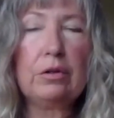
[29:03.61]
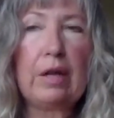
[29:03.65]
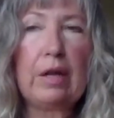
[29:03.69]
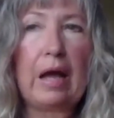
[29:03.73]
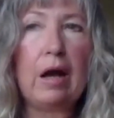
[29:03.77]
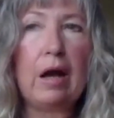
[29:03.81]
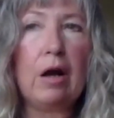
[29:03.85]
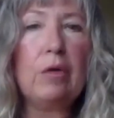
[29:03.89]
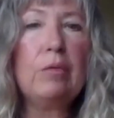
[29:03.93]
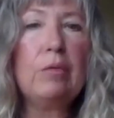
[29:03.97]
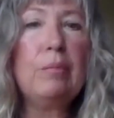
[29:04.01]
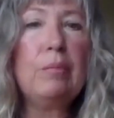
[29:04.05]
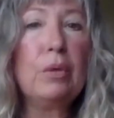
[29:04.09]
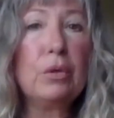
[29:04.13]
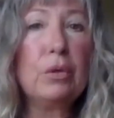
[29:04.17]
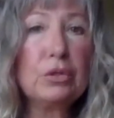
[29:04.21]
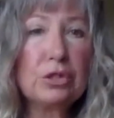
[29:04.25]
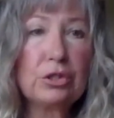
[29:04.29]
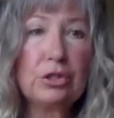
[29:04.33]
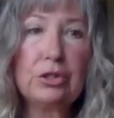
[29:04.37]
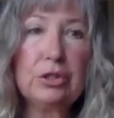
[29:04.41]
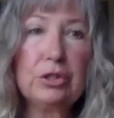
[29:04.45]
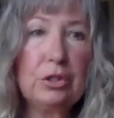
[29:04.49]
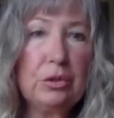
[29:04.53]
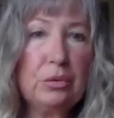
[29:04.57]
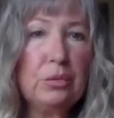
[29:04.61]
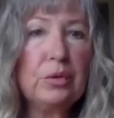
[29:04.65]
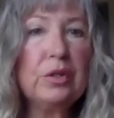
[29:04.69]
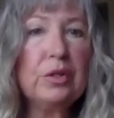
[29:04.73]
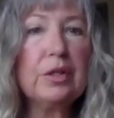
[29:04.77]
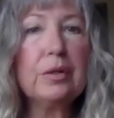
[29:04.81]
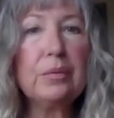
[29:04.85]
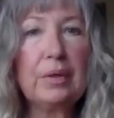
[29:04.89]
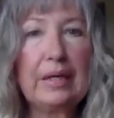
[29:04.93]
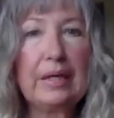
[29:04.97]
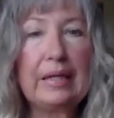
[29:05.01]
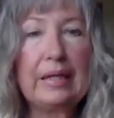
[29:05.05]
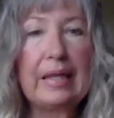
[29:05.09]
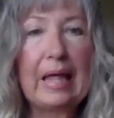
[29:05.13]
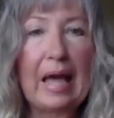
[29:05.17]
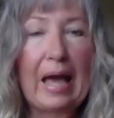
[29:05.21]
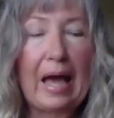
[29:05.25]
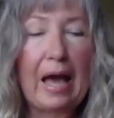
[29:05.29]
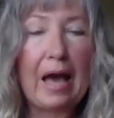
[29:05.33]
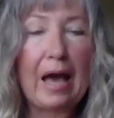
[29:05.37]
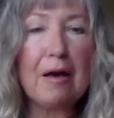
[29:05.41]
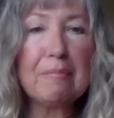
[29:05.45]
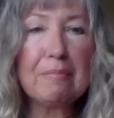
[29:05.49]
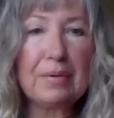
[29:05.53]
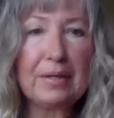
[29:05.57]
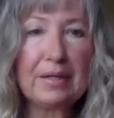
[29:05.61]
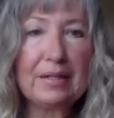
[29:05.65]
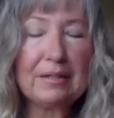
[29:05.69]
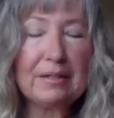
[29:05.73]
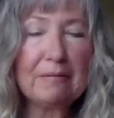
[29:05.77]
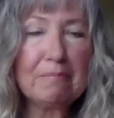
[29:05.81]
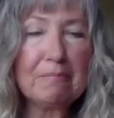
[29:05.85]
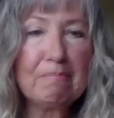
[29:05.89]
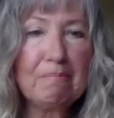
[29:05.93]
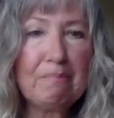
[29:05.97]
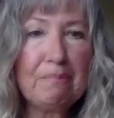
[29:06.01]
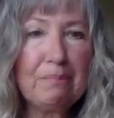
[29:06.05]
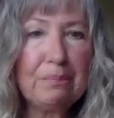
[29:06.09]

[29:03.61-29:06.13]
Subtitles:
how emotional you were when that happened,